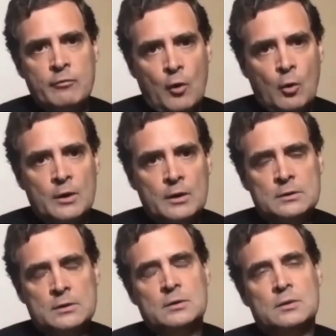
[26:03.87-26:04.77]
forward,
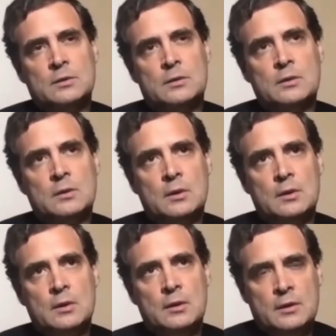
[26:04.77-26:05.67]

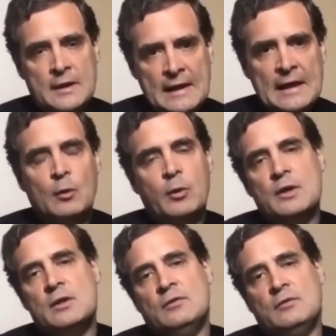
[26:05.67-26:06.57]
dealing
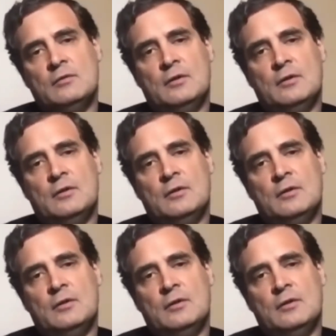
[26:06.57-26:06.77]
with this